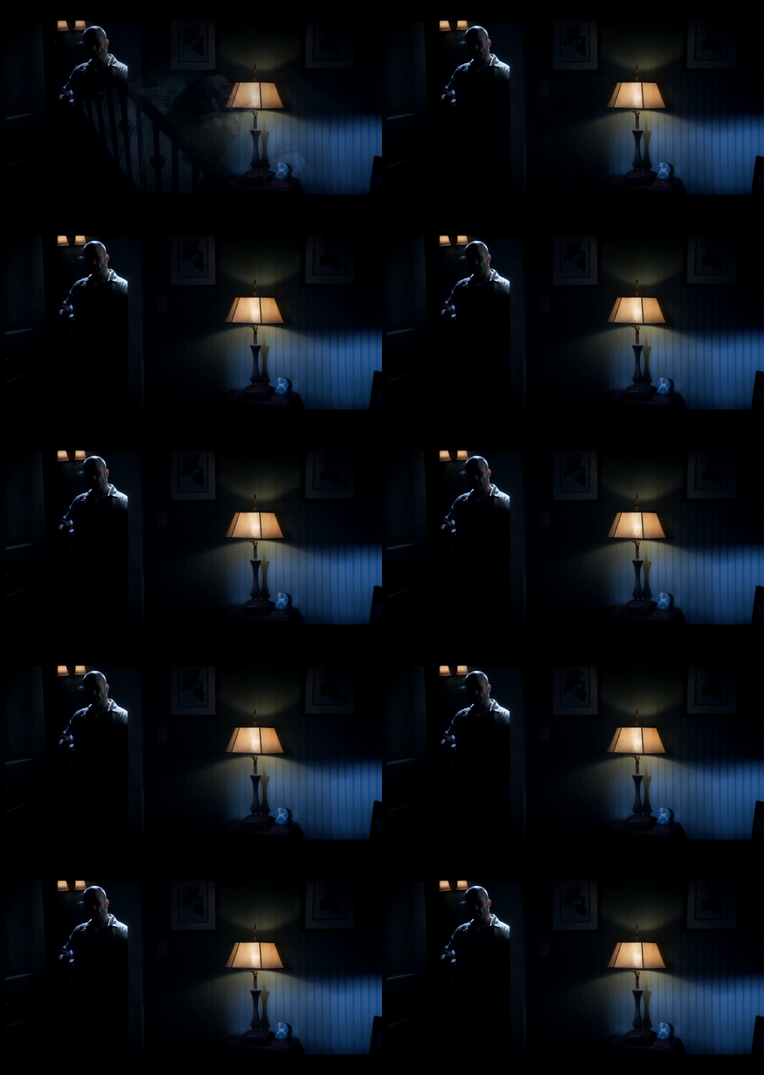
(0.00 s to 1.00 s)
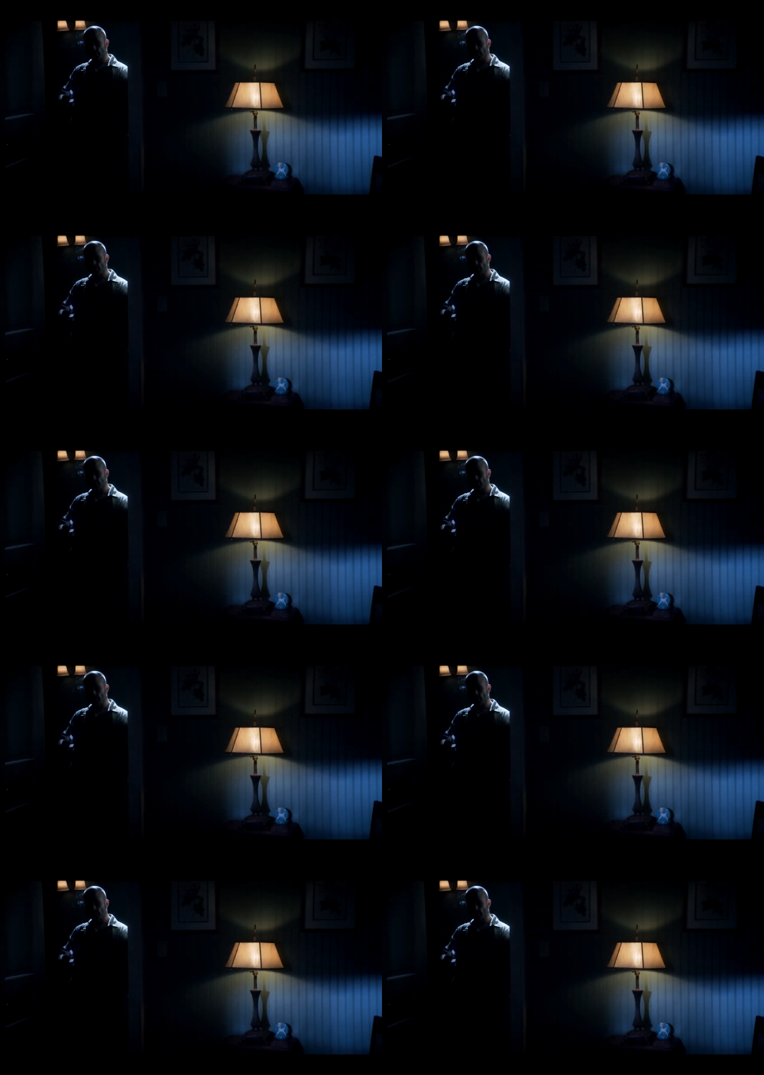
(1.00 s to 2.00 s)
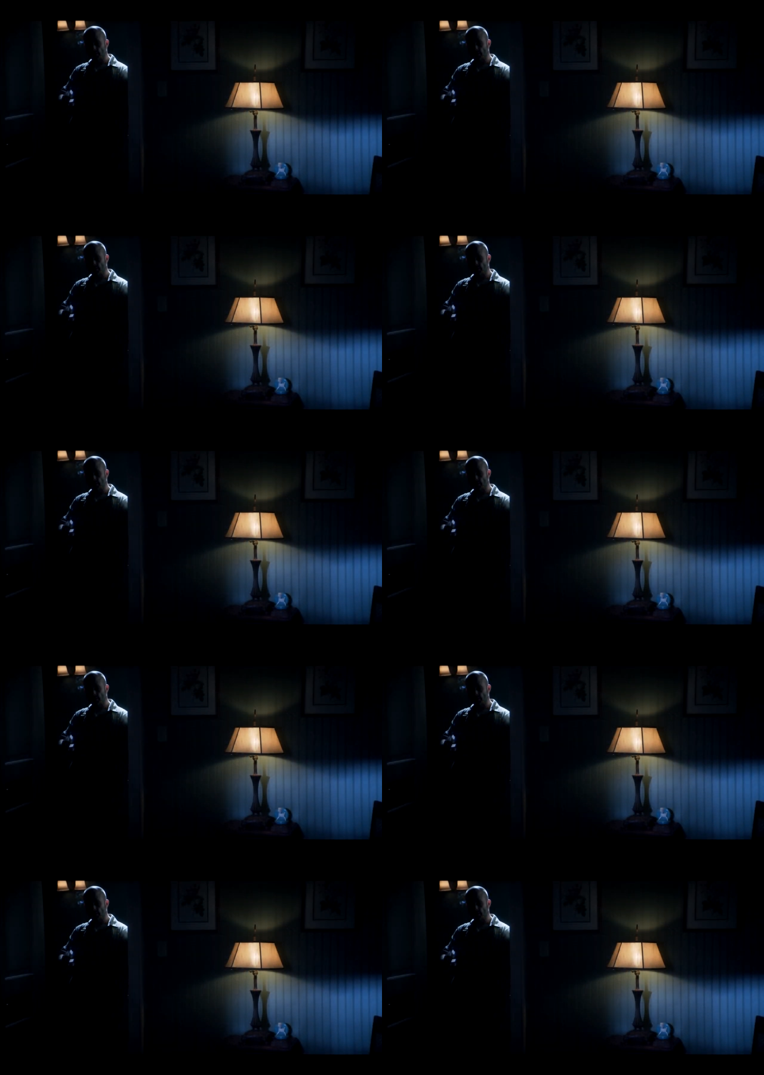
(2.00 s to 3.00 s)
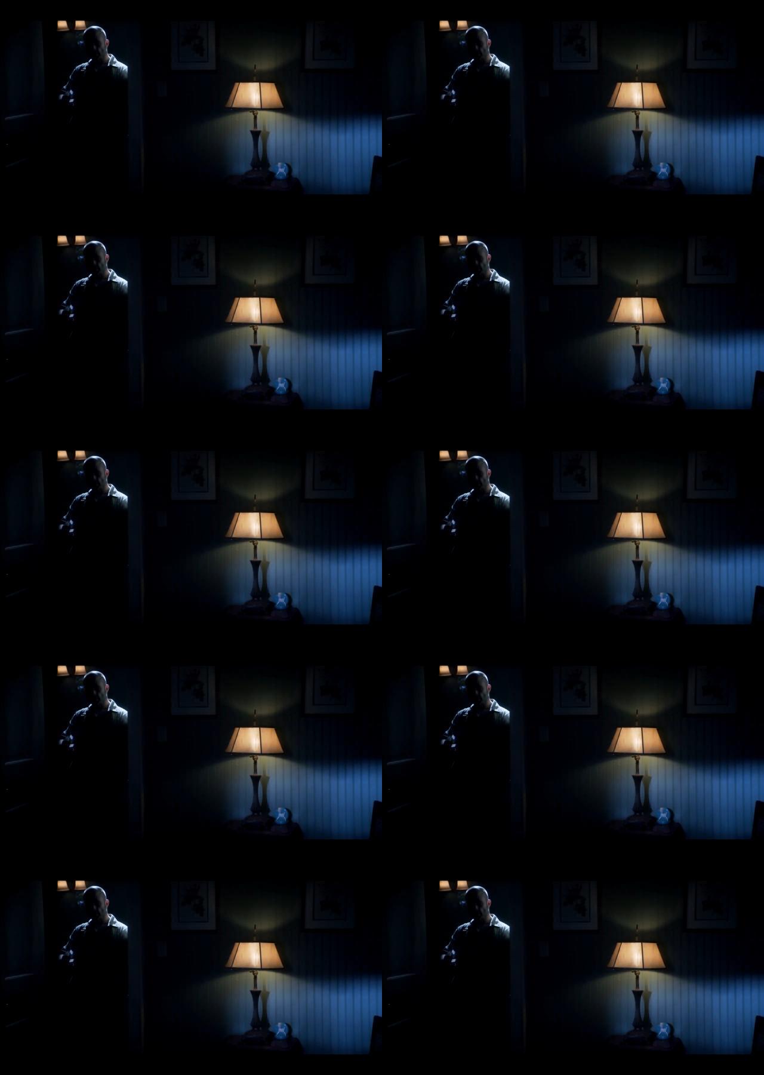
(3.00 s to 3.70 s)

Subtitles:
(no speaker visible)